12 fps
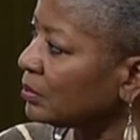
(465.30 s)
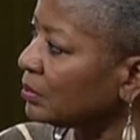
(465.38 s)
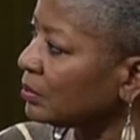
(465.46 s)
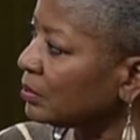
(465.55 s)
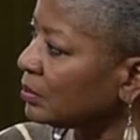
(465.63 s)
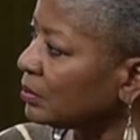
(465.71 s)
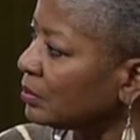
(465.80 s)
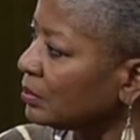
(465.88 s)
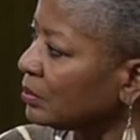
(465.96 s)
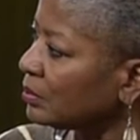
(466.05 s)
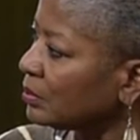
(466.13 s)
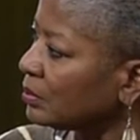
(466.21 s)

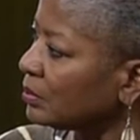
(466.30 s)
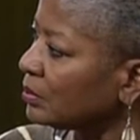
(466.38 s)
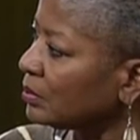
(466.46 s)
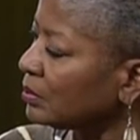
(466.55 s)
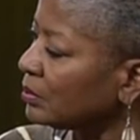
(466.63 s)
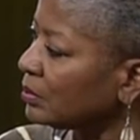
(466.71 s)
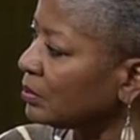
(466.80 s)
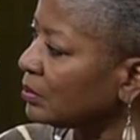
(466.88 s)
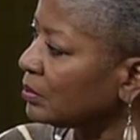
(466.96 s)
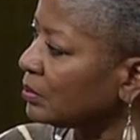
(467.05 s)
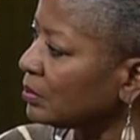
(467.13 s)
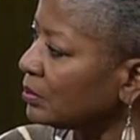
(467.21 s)

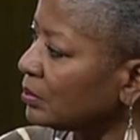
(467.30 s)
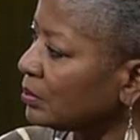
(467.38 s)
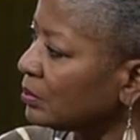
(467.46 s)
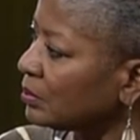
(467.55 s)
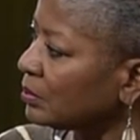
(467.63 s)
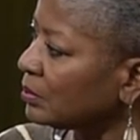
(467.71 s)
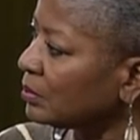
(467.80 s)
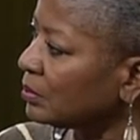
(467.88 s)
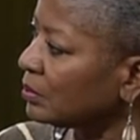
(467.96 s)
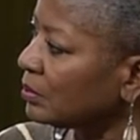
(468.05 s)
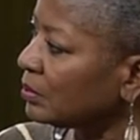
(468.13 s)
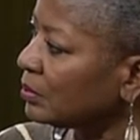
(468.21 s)

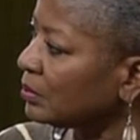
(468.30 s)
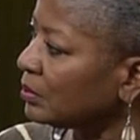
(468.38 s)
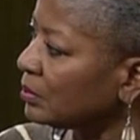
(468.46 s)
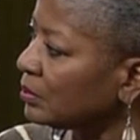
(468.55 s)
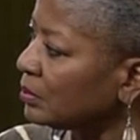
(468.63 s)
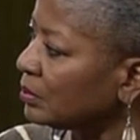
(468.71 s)
This person isn't speaking.